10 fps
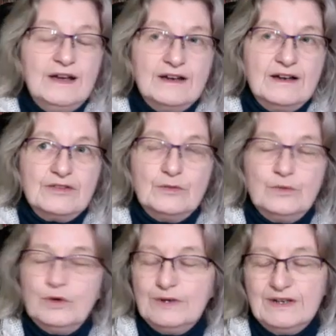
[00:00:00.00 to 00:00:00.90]
And I thought,
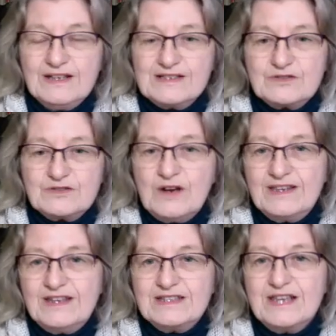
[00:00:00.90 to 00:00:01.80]
well, let's try and
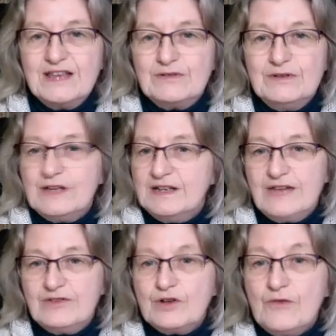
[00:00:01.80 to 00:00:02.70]
get together and
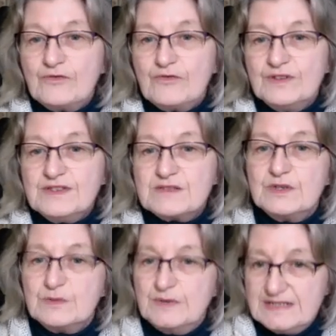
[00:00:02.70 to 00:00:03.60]
have a conference,
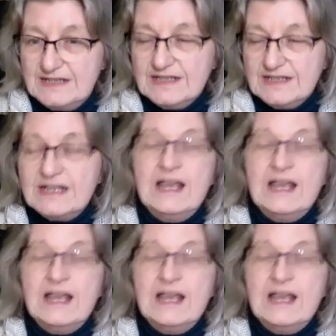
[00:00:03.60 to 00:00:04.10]
which we did.